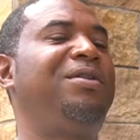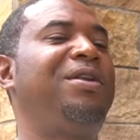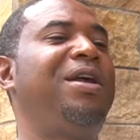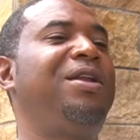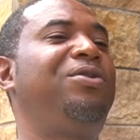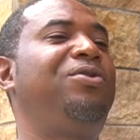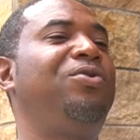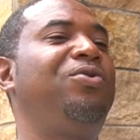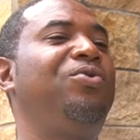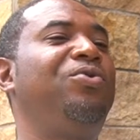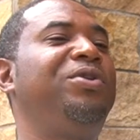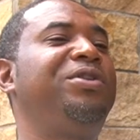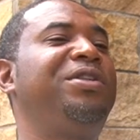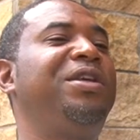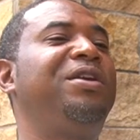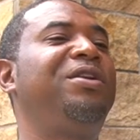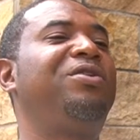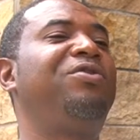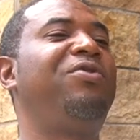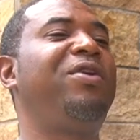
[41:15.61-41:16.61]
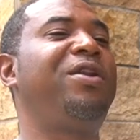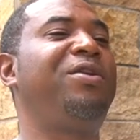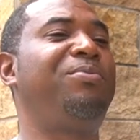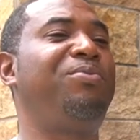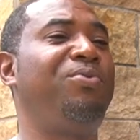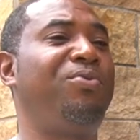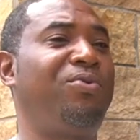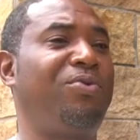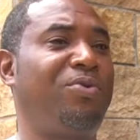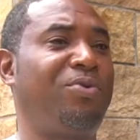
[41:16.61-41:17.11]
that dude was incredible.
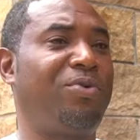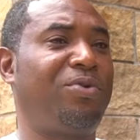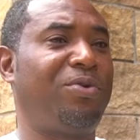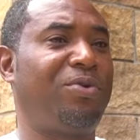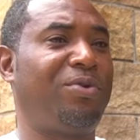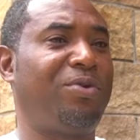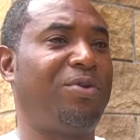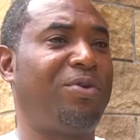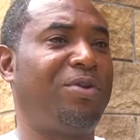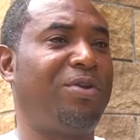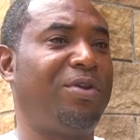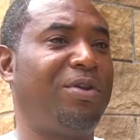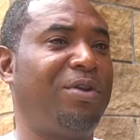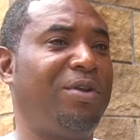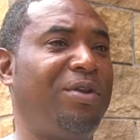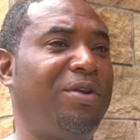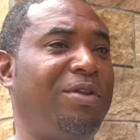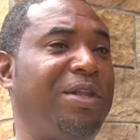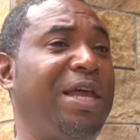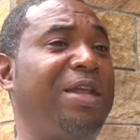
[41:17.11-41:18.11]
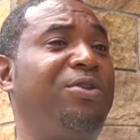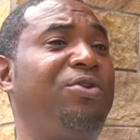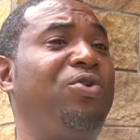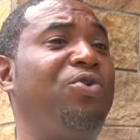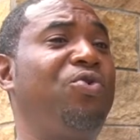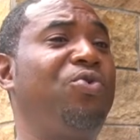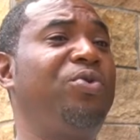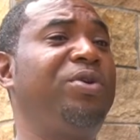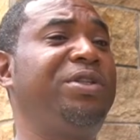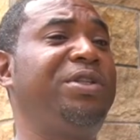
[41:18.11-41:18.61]
That
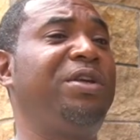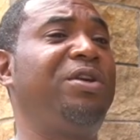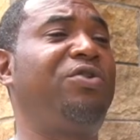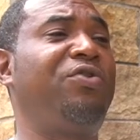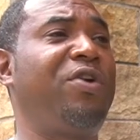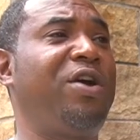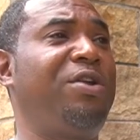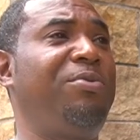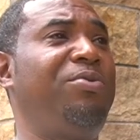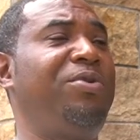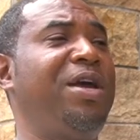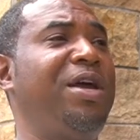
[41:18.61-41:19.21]
dude was incredible.